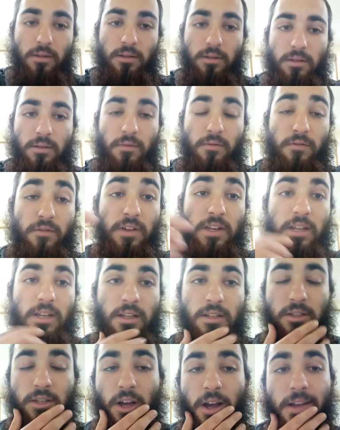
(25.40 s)

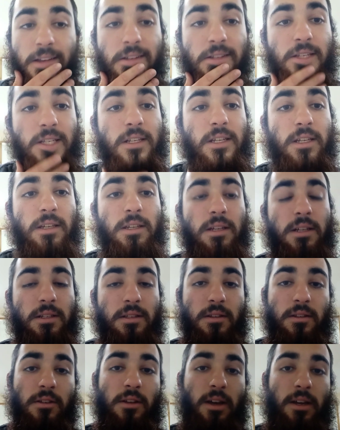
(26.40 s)
Davidic dynasty is
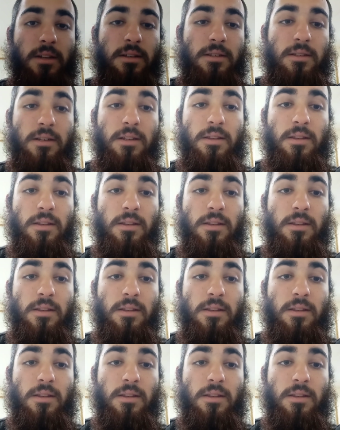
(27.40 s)
the dynasty